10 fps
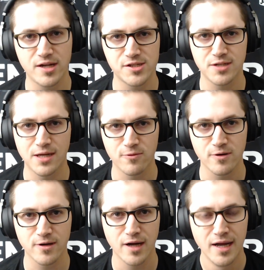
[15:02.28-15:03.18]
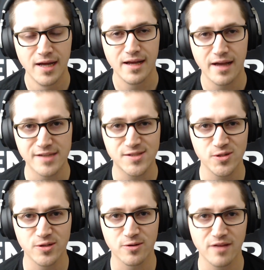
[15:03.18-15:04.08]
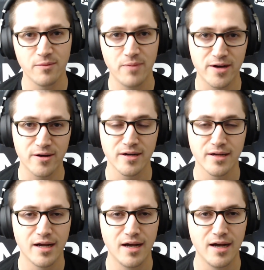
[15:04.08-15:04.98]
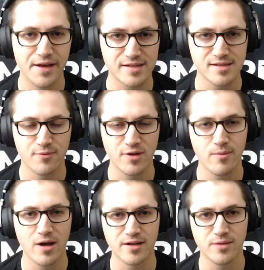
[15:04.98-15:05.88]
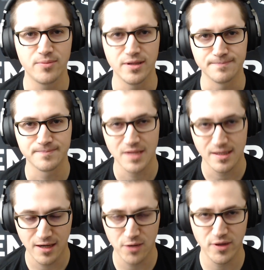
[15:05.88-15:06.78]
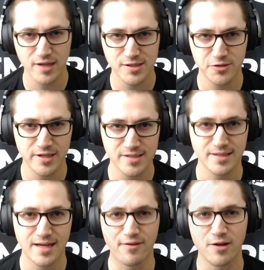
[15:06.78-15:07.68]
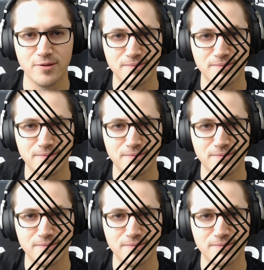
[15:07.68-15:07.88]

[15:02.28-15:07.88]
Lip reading: sure that we're as good or even better next time we come out and compete. I hope you guys enjoyed this and have a good one.